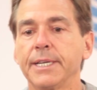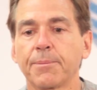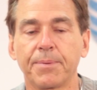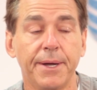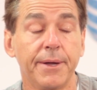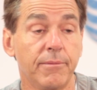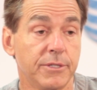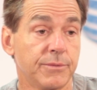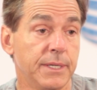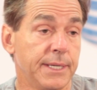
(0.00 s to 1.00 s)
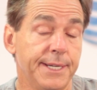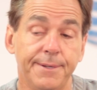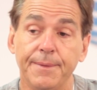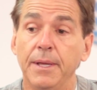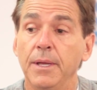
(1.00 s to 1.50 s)
Nick Perry was really,
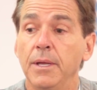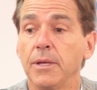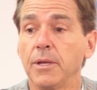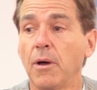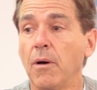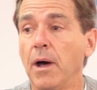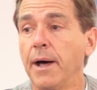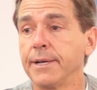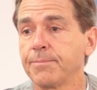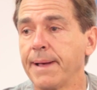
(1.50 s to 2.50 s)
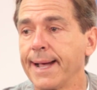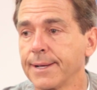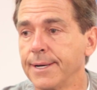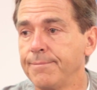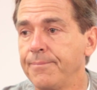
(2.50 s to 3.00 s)
you know, HaHa's
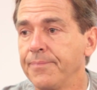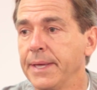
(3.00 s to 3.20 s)
backup.